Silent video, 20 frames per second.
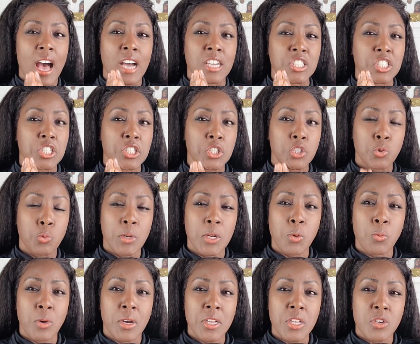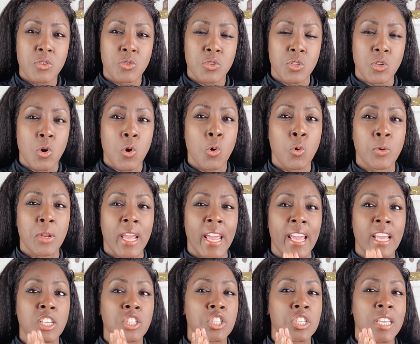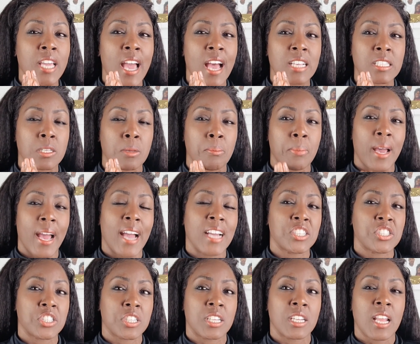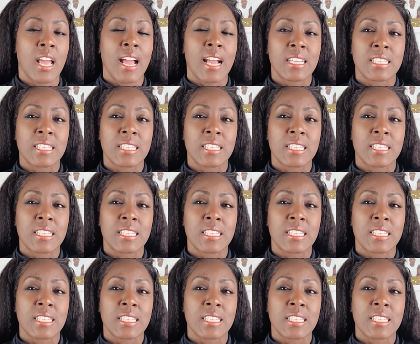She's 21 years old, and she has a passion